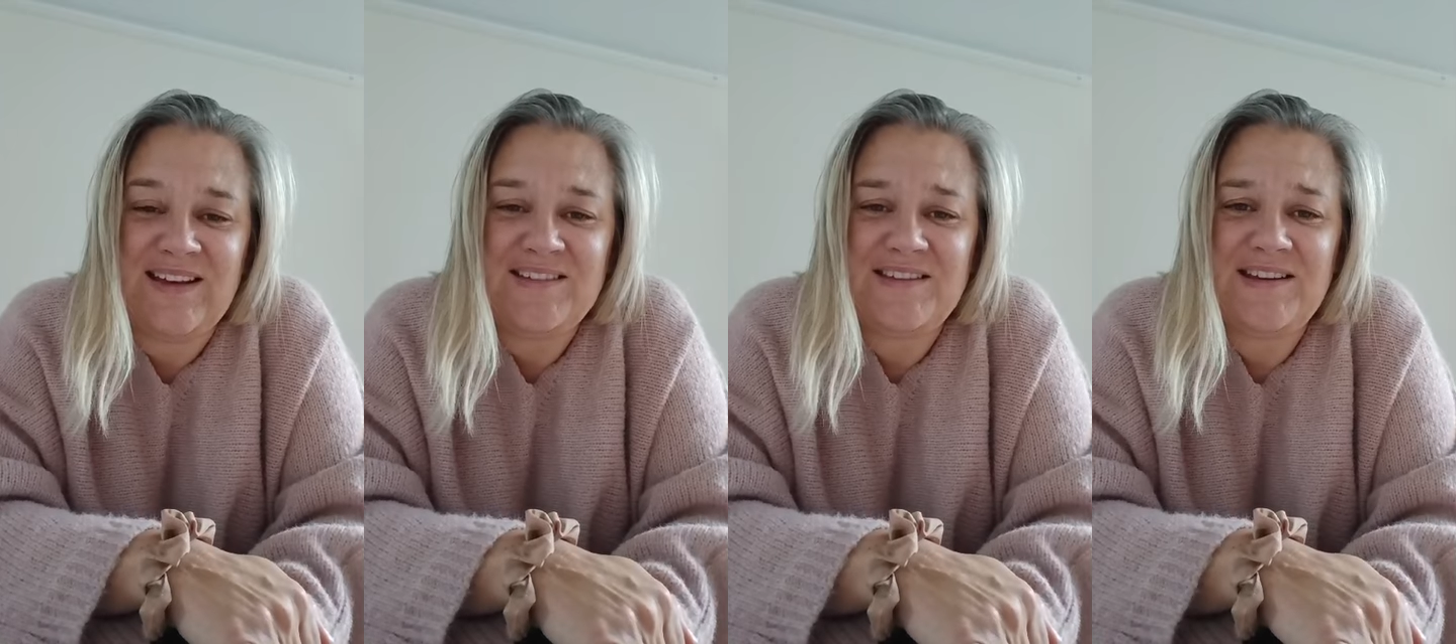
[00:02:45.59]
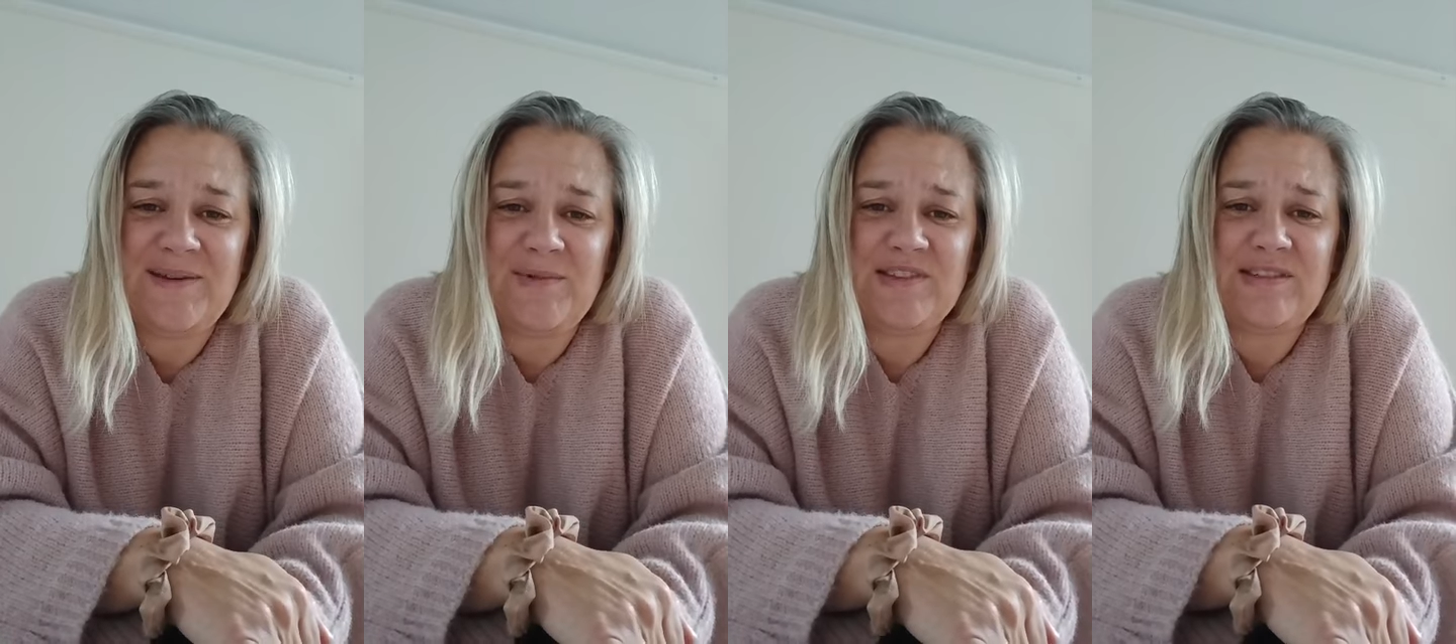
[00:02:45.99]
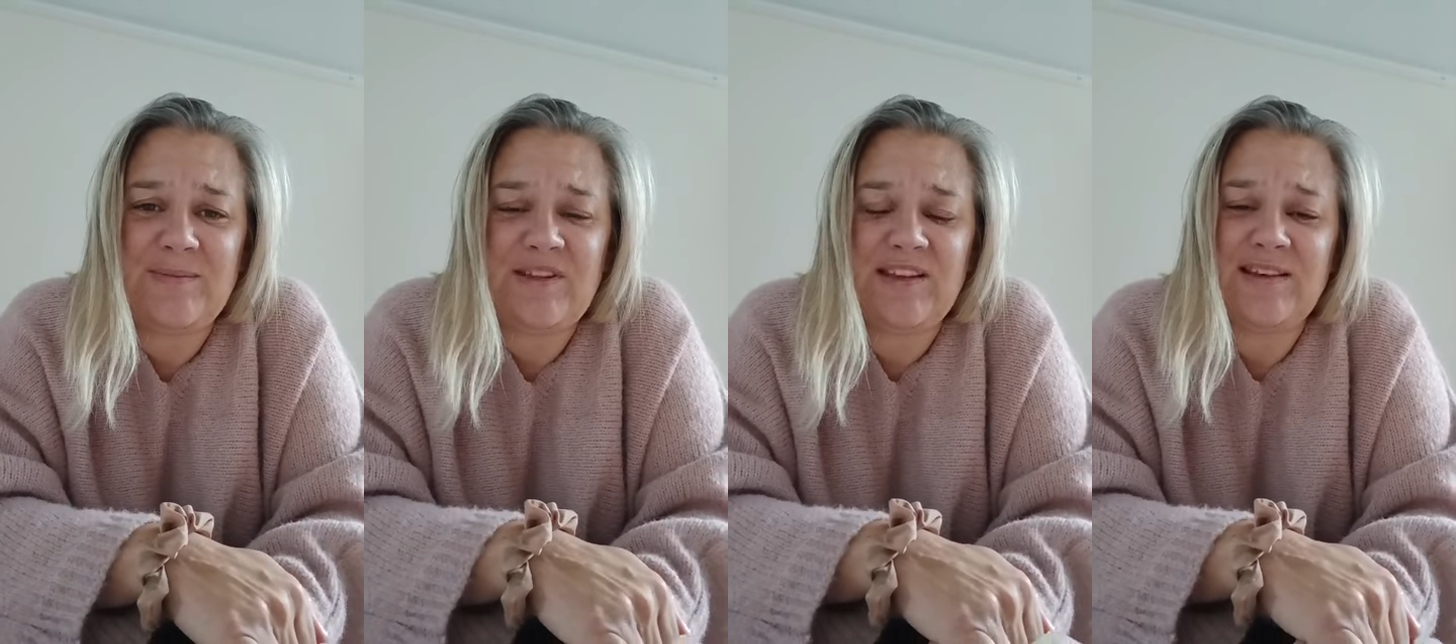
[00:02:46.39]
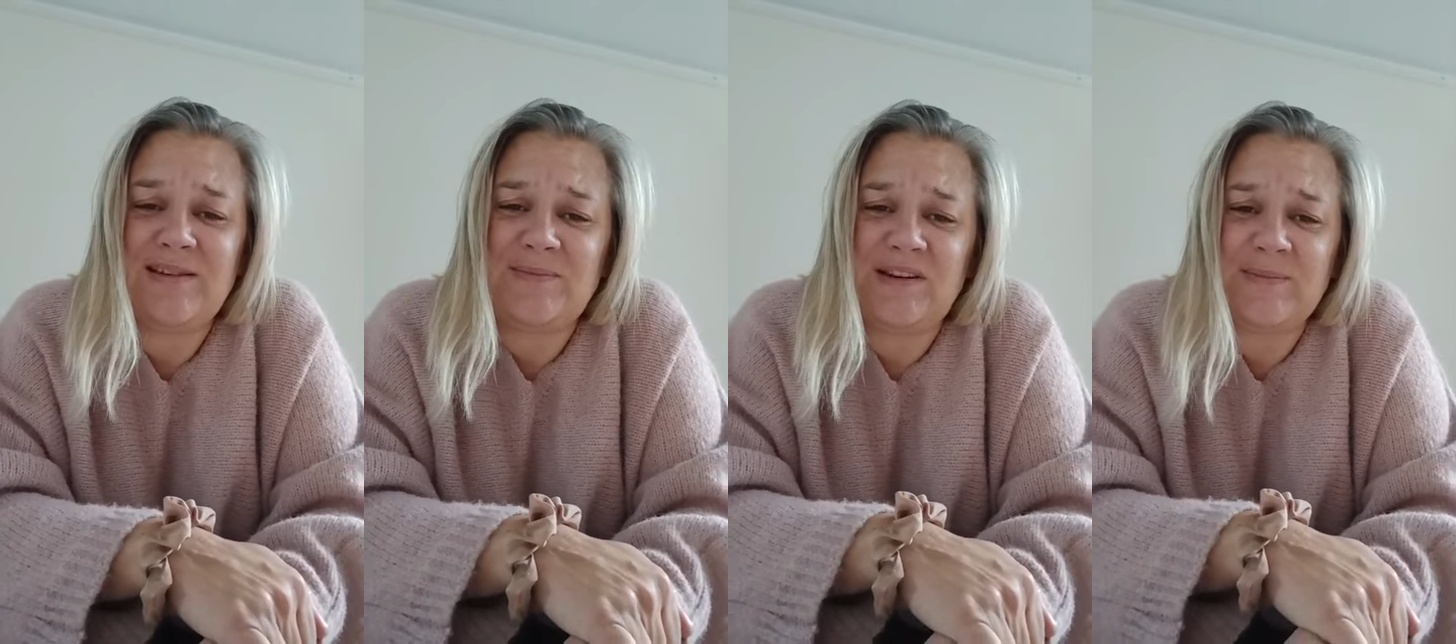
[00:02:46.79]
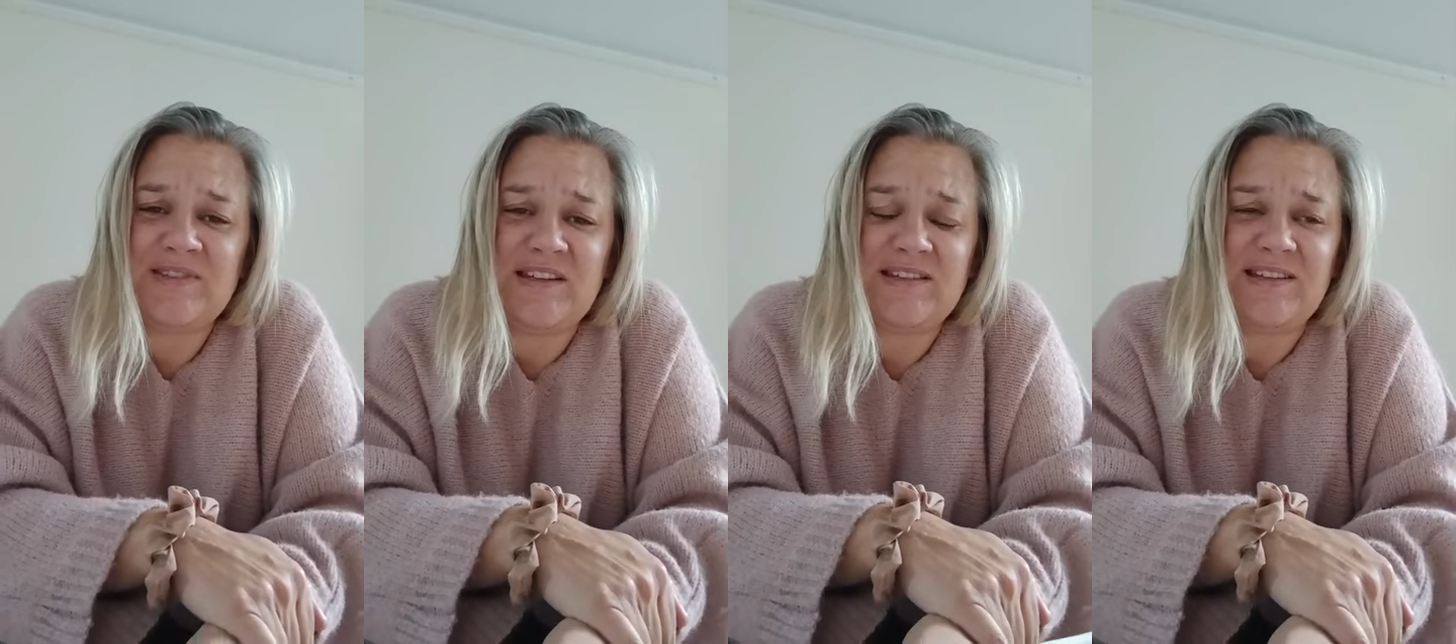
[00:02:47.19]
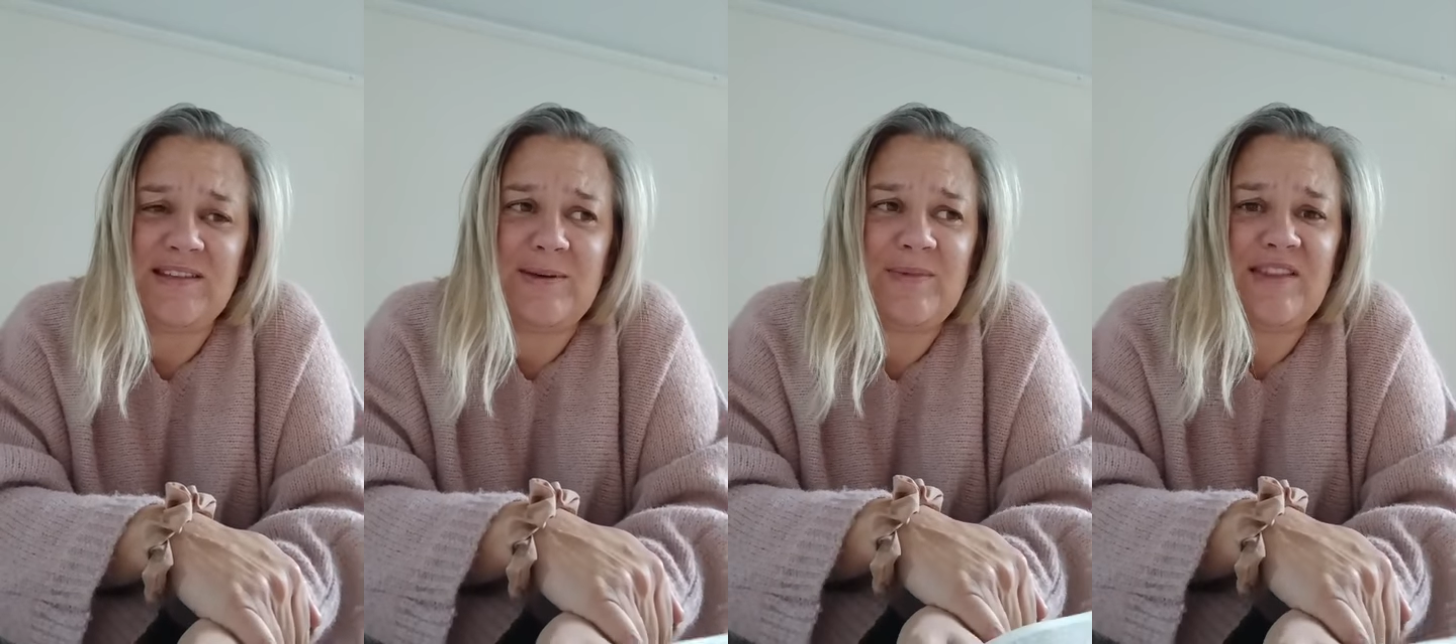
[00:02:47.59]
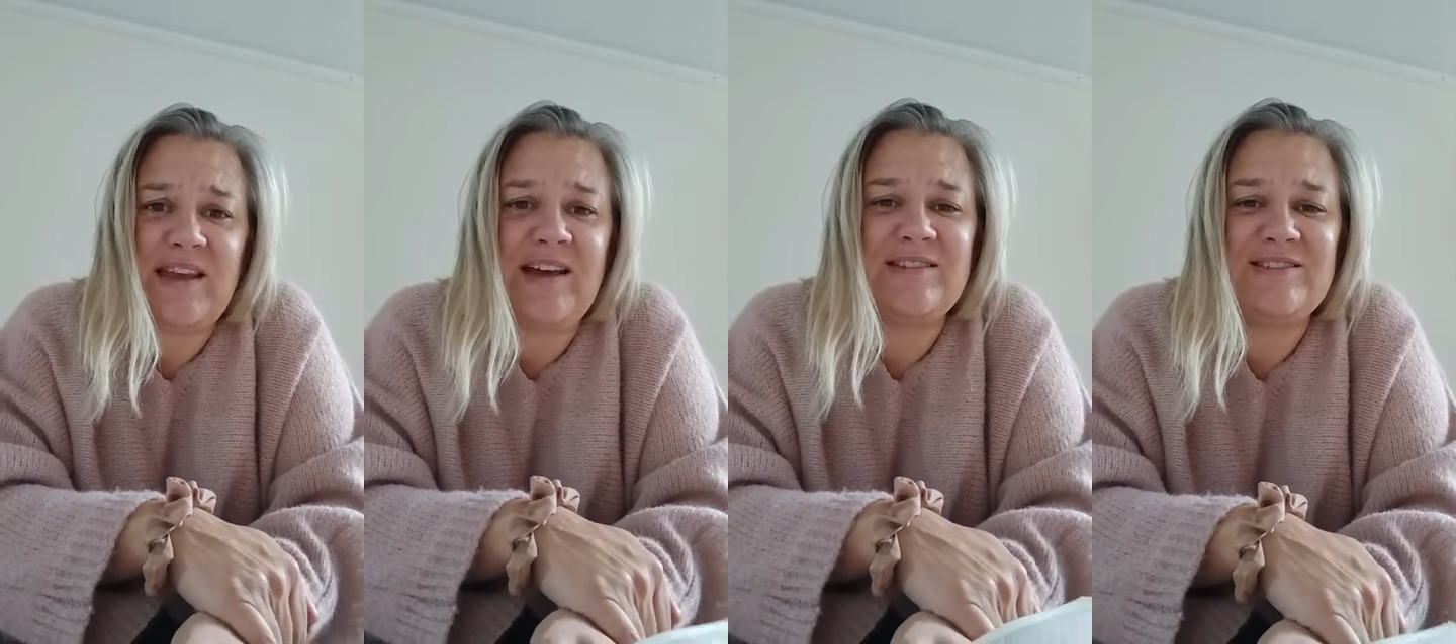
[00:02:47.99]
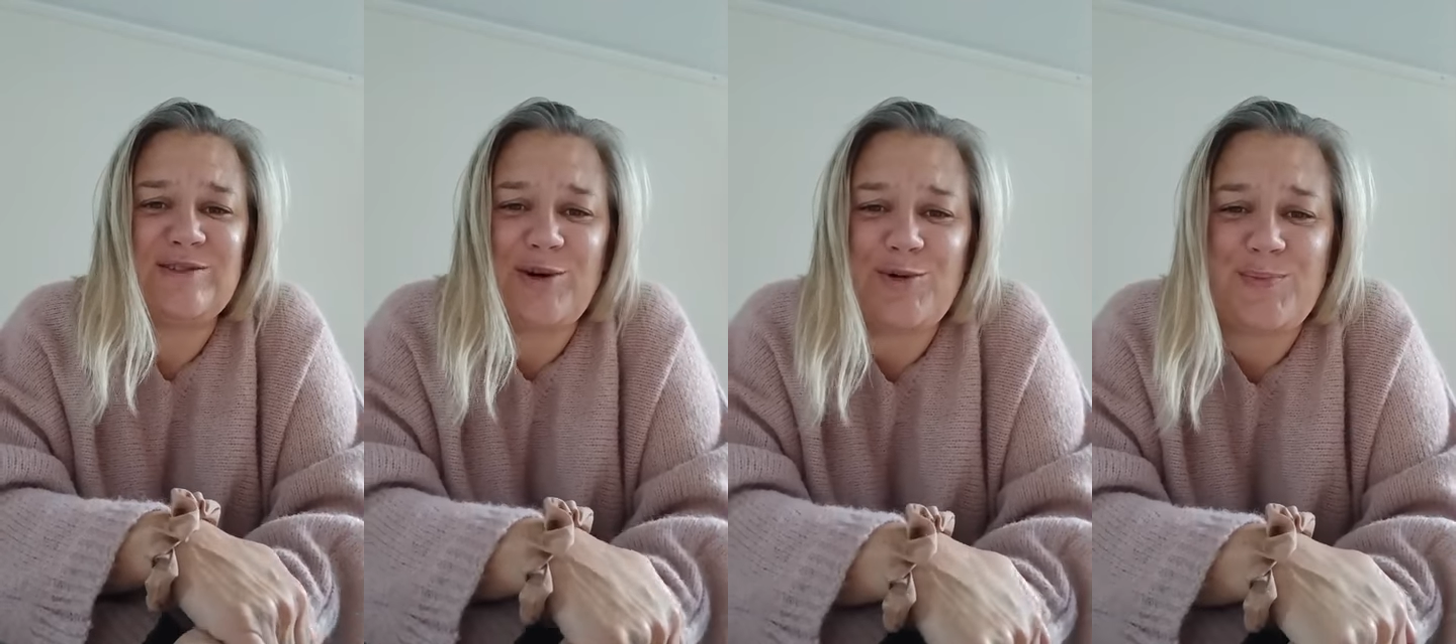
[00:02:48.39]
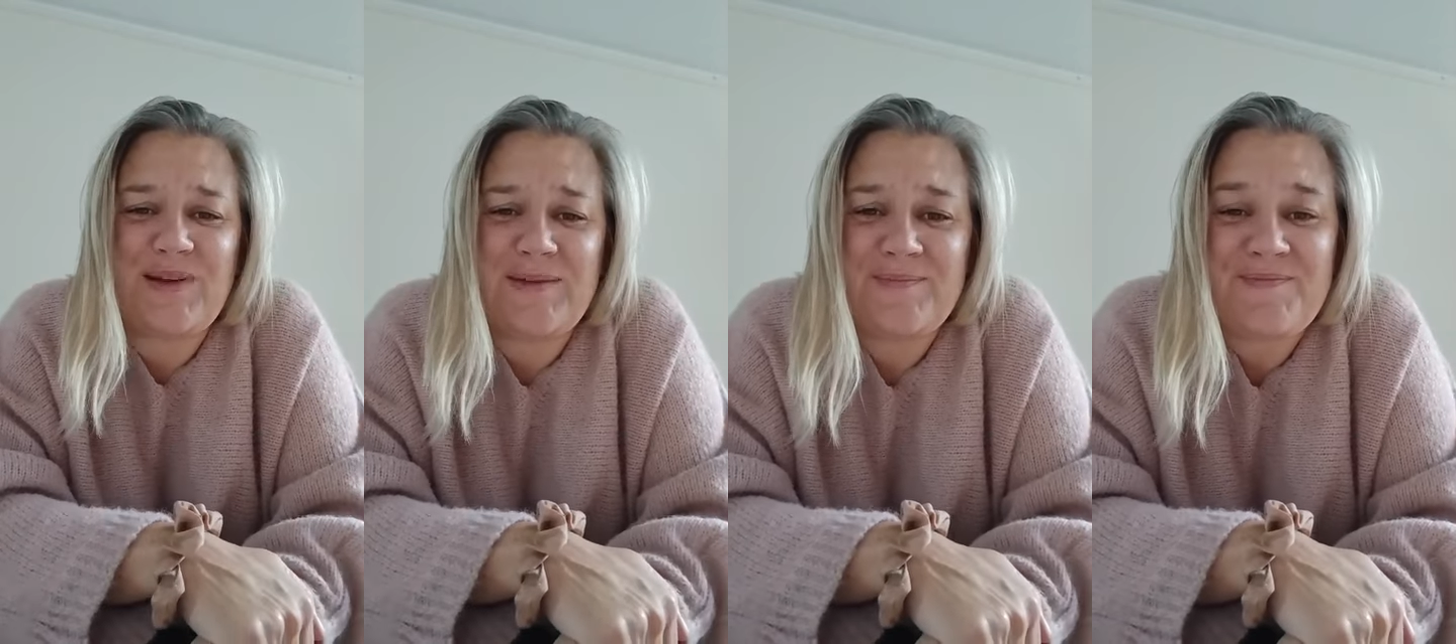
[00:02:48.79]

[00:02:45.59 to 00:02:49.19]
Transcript: dealing with something that had been upsetting them and they hadn't told me.